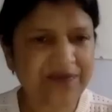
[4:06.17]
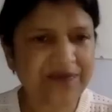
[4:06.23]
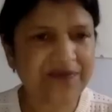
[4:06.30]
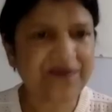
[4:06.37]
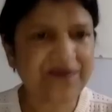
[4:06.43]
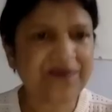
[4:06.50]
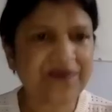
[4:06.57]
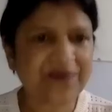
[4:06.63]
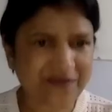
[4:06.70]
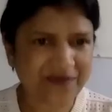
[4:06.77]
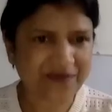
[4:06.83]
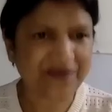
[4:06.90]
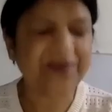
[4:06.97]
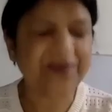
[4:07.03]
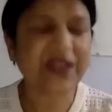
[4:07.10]
beneficial for
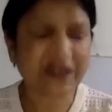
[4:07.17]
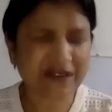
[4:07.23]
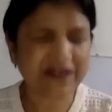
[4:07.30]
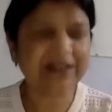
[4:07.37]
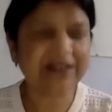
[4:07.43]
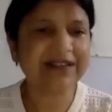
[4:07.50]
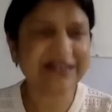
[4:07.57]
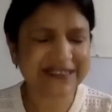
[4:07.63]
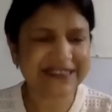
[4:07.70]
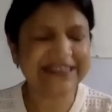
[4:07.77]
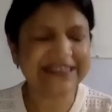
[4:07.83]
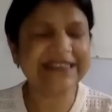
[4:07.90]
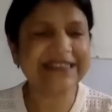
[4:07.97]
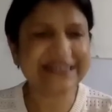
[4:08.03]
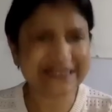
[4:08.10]
housewives and
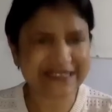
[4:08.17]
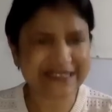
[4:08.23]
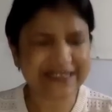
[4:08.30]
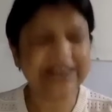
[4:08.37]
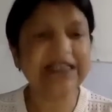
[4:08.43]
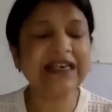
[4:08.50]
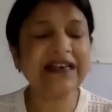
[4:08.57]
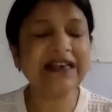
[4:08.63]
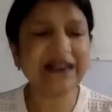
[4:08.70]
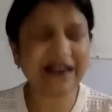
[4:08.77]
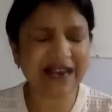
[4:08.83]
homemakers